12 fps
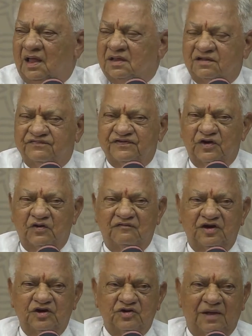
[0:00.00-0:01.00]
The fellow
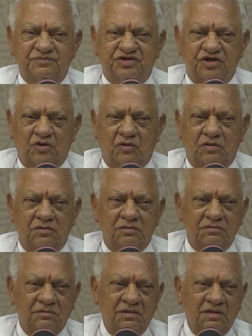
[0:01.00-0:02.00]
went to MG Road.
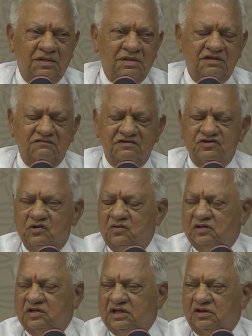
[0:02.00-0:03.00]
He was
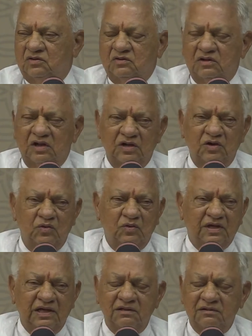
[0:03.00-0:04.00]

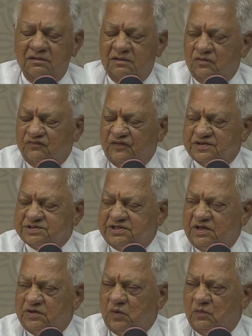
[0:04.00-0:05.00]
looking. First
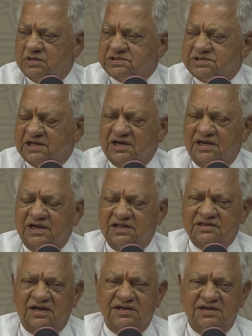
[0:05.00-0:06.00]
day over, second
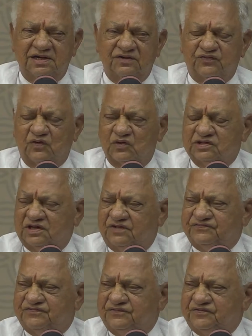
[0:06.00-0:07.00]
day, third day, fourth
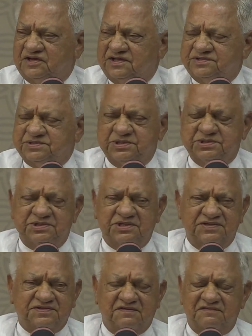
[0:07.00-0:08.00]
day, fifth day, sixth
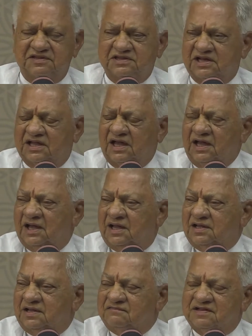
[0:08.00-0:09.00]
day, seventh day.
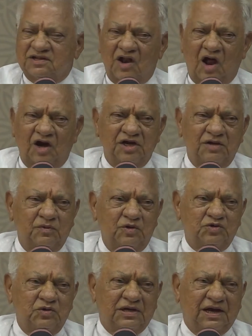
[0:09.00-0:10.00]
He was not able
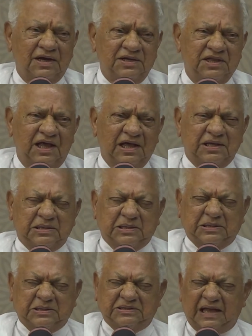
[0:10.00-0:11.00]
to get the
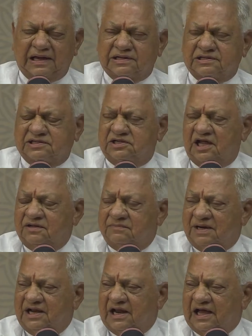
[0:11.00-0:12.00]
exact
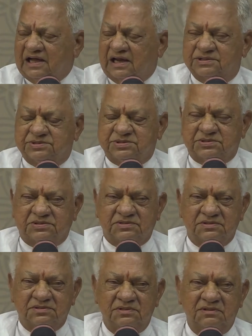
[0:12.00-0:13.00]
diamond
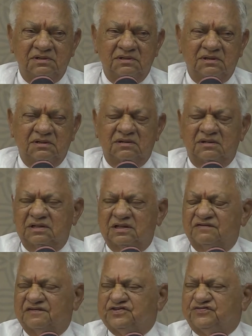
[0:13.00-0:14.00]
necklace.
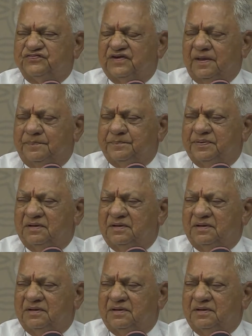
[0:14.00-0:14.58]
He was fed up.